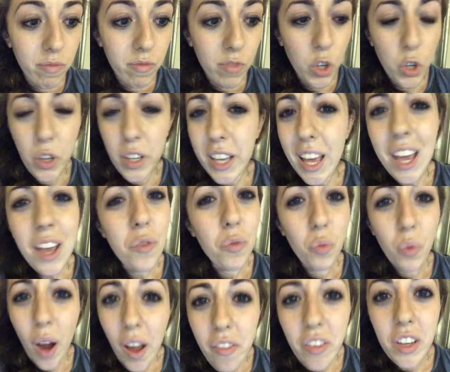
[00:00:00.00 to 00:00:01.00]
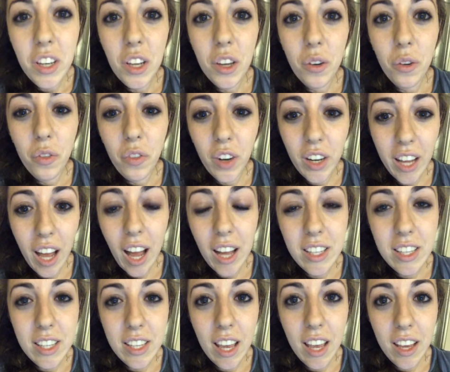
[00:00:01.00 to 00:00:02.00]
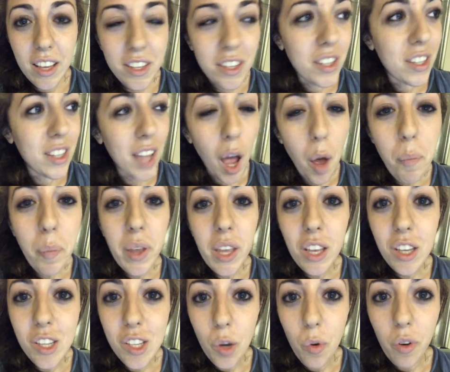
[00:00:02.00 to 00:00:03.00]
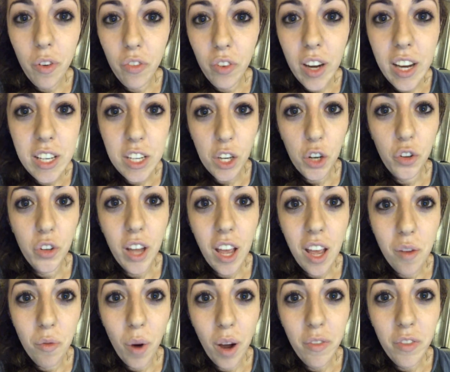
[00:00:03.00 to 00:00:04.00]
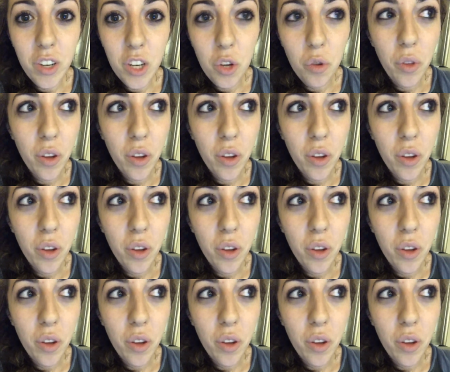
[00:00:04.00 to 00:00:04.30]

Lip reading: Create revenue, for God's sakes. Stop being so afraid to create revenue.